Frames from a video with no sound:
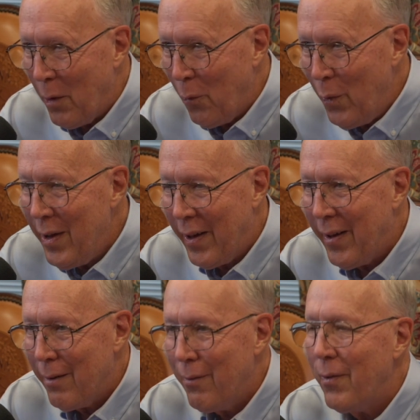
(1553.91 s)
we
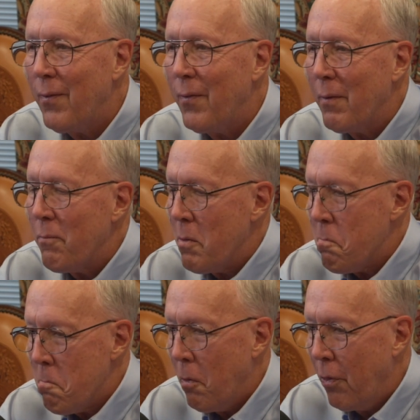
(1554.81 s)
have
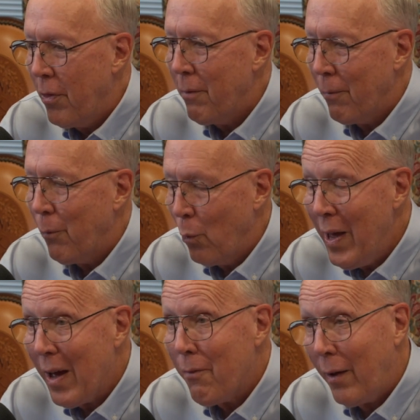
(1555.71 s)
the
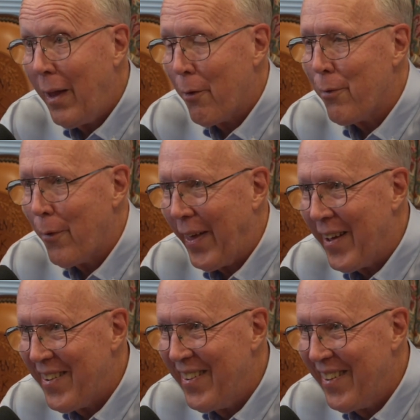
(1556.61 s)
leather for that.